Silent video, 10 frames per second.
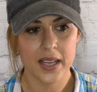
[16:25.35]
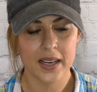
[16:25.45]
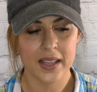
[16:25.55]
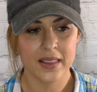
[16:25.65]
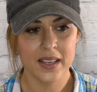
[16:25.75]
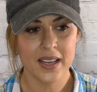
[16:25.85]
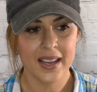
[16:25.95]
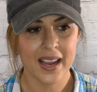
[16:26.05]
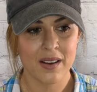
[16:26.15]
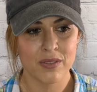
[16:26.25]
and I think I
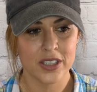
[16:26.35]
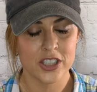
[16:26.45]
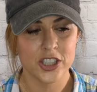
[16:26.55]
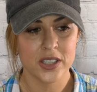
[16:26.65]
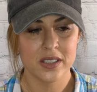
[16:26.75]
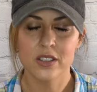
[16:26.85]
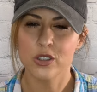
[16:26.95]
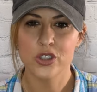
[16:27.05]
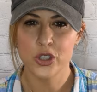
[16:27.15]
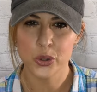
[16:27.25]
averaged just
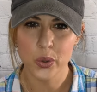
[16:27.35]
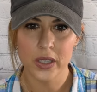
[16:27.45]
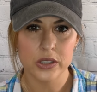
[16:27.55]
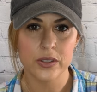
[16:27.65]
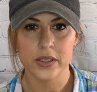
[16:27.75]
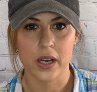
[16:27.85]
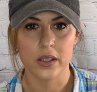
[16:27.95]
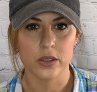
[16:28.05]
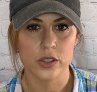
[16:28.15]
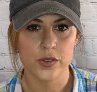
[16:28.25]
under
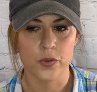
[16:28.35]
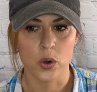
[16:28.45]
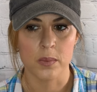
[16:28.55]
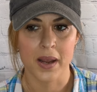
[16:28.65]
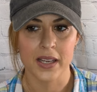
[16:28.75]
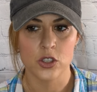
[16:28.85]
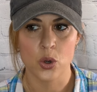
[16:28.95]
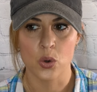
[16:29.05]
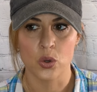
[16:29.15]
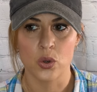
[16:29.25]
$200 for my
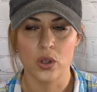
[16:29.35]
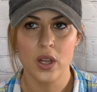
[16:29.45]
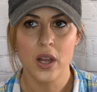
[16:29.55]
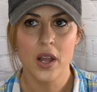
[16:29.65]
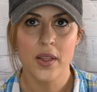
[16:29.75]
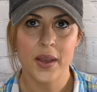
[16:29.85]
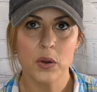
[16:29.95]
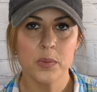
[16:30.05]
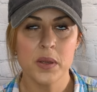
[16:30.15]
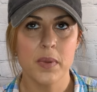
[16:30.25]
total. That
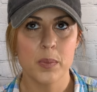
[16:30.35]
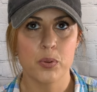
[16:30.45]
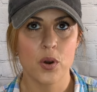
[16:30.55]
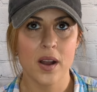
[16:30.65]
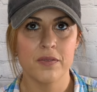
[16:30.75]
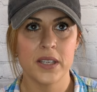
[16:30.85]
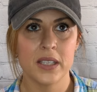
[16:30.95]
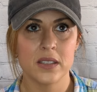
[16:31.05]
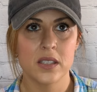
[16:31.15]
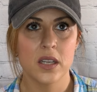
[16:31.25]
would be my
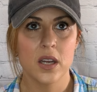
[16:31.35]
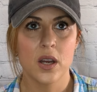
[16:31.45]
profit